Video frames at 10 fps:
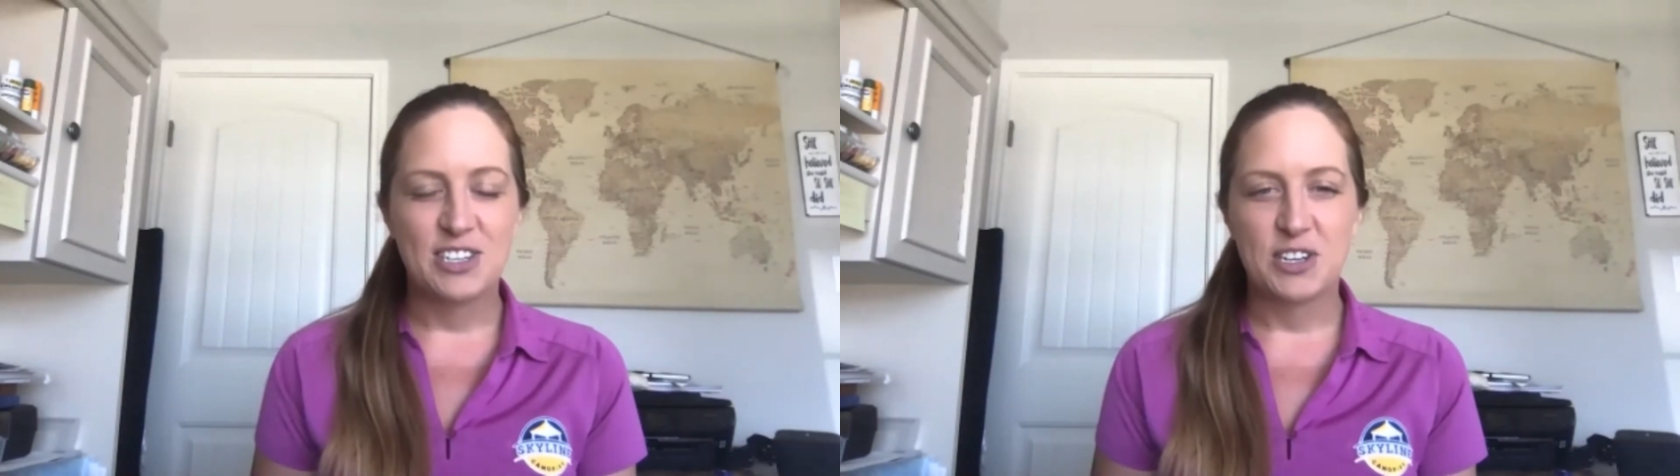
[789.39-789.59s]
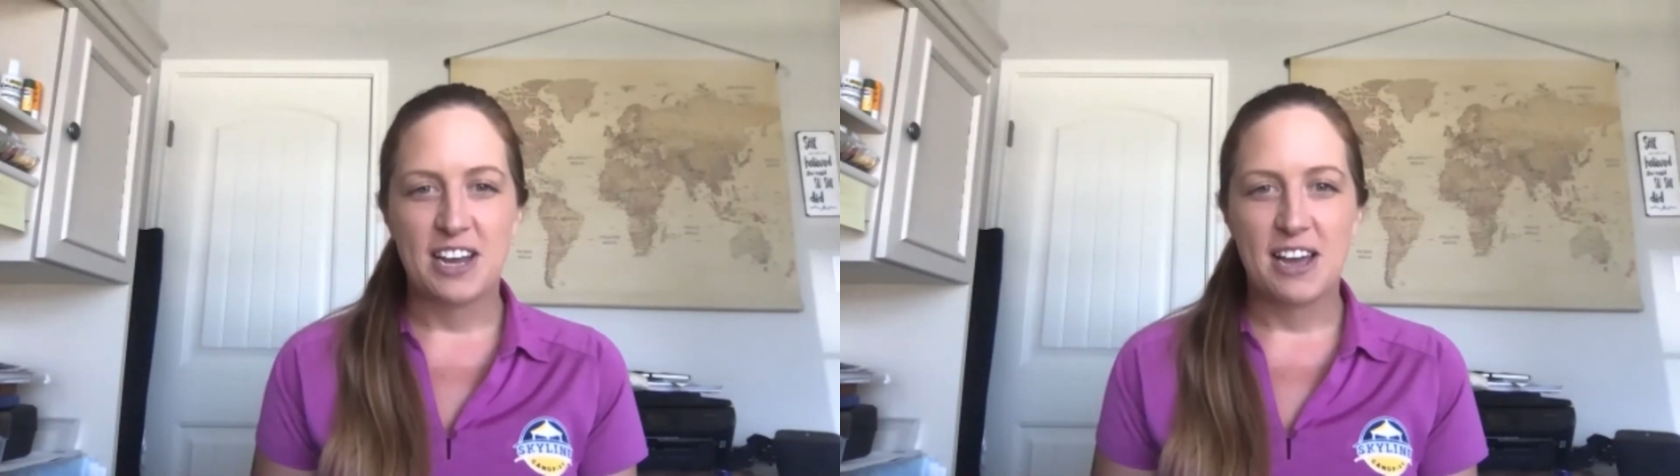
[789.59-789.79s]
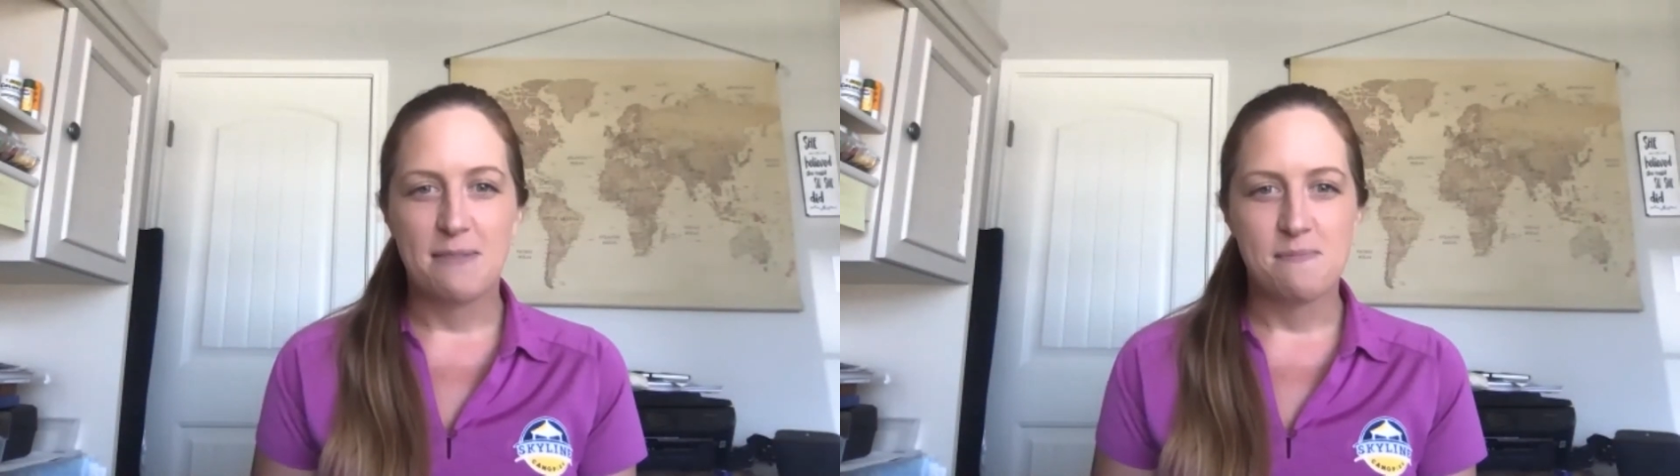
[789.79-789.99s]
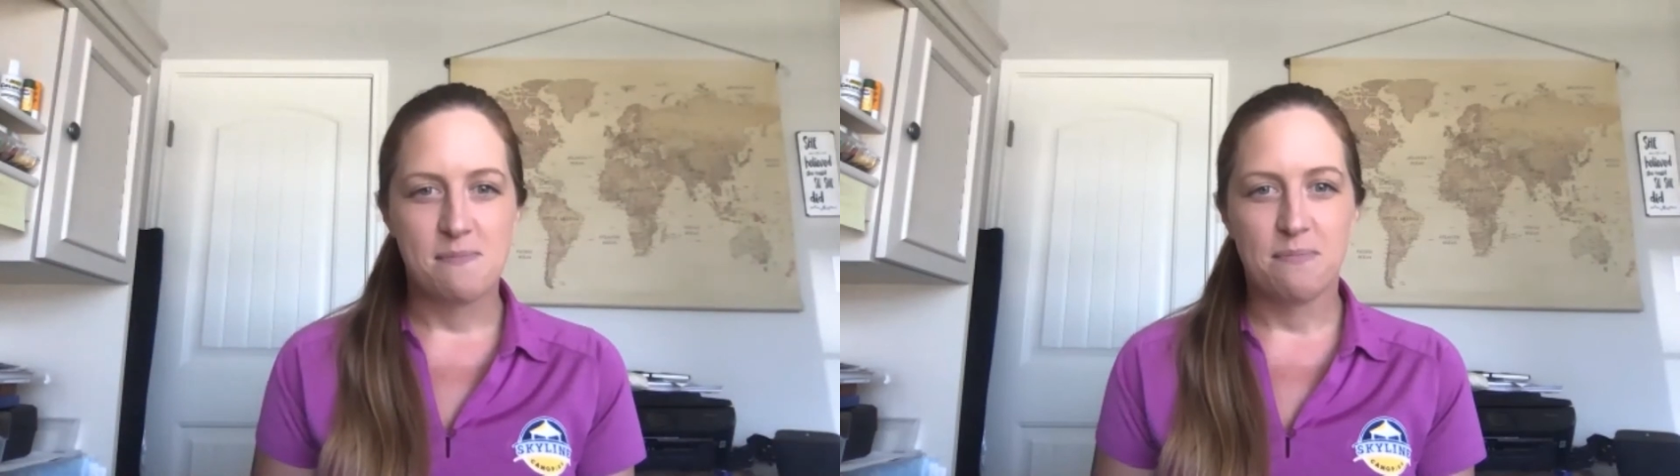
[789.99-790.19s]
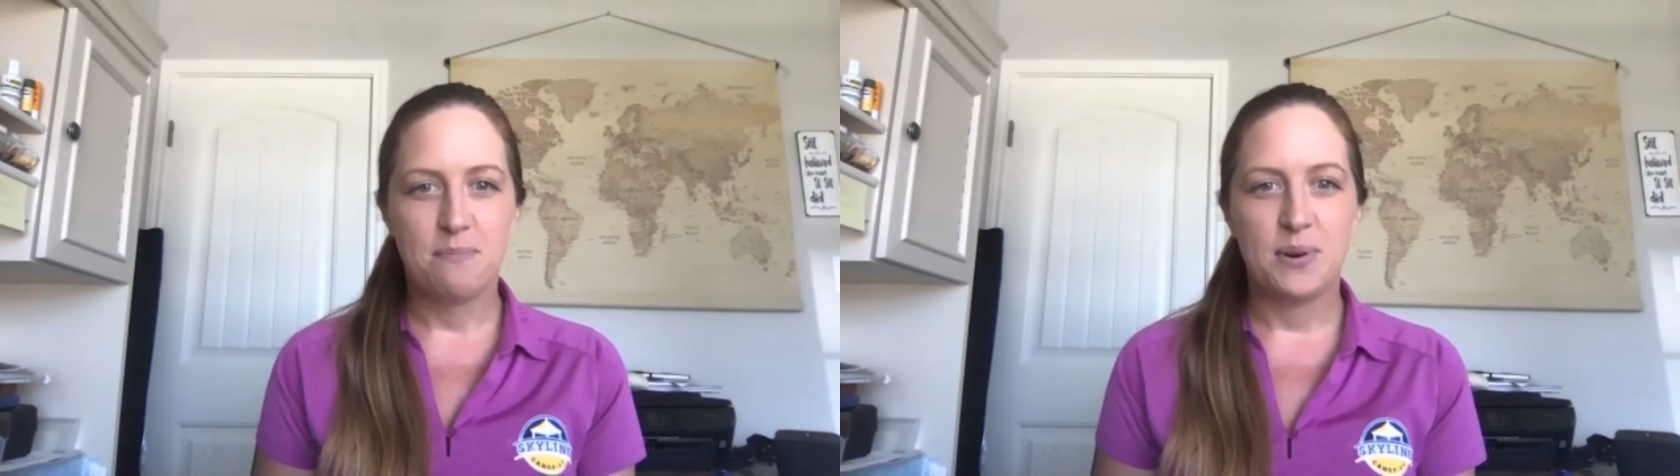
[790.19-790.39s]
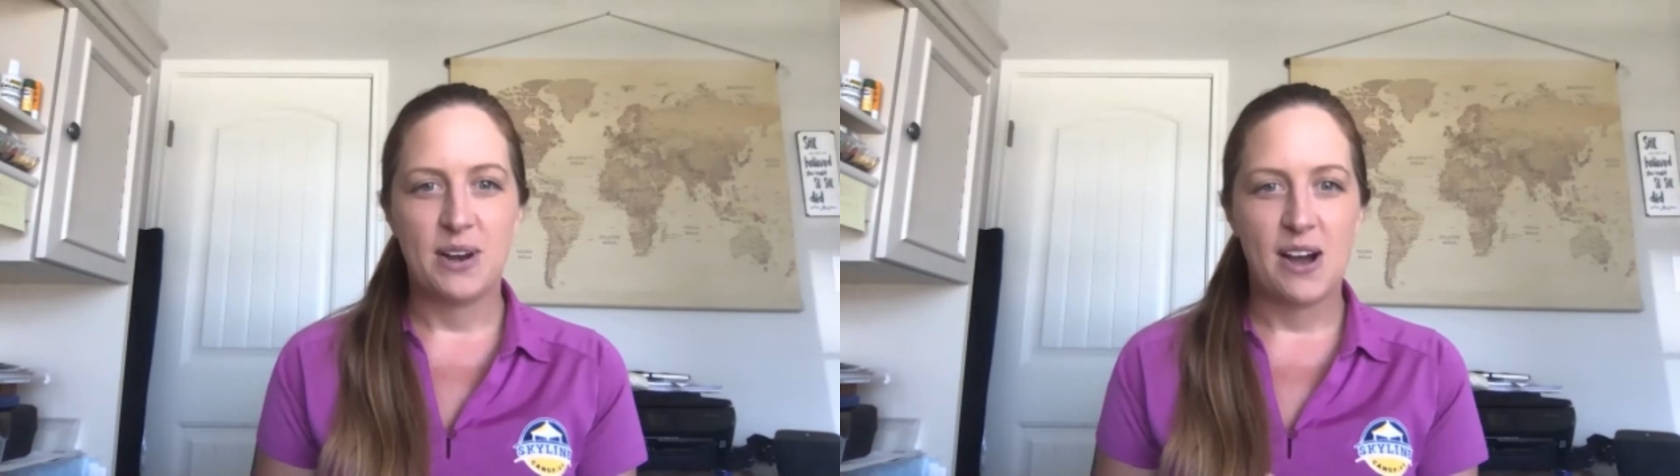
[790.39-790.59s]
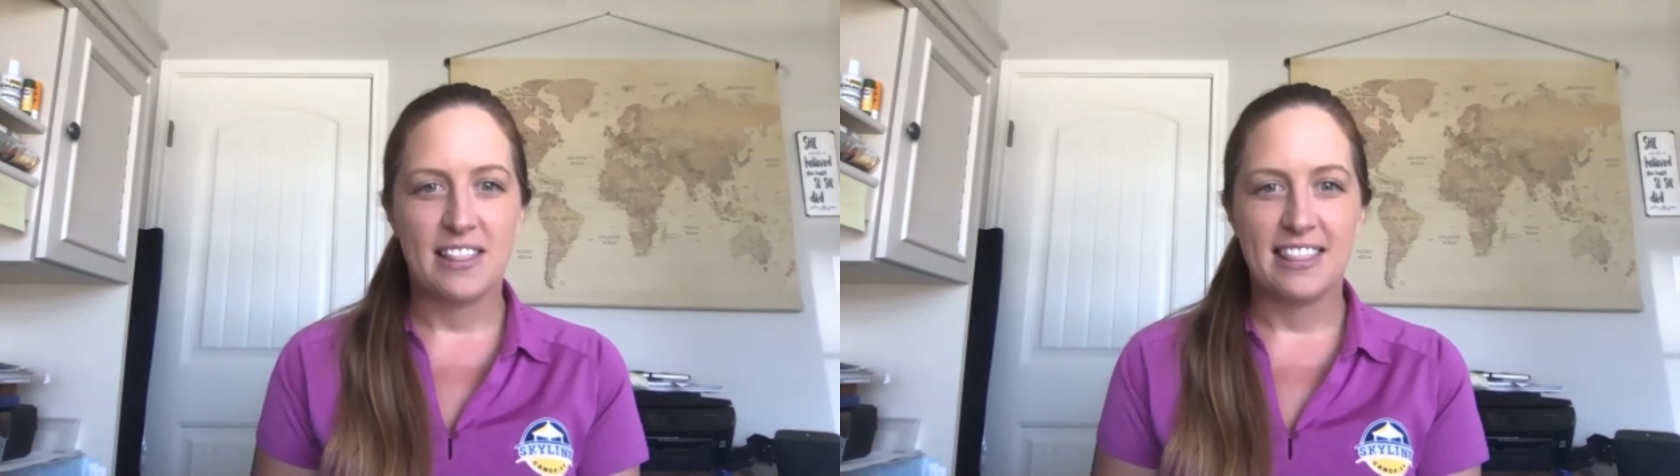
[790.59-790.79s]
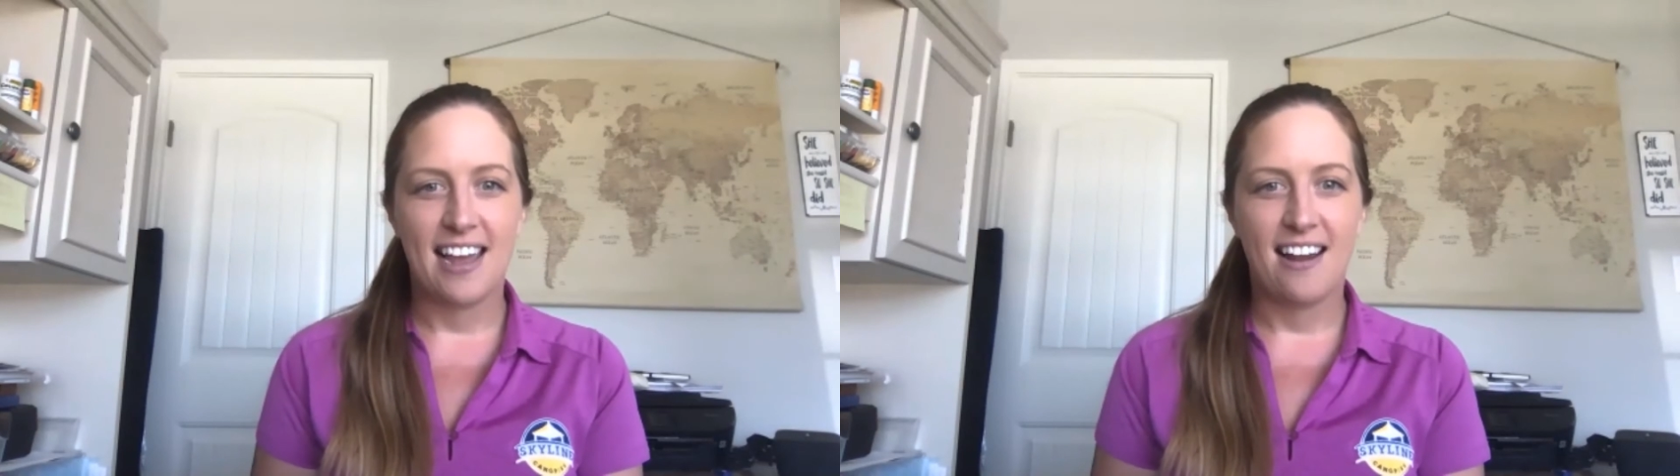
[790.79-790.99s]
should I put
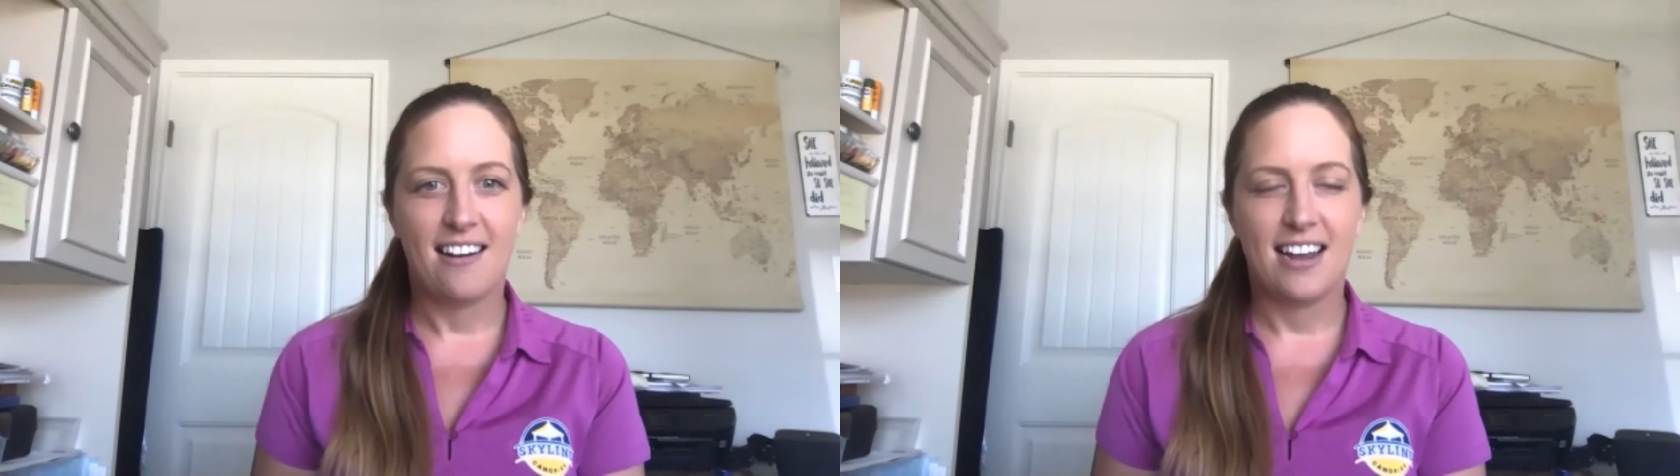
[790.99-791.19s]
on there.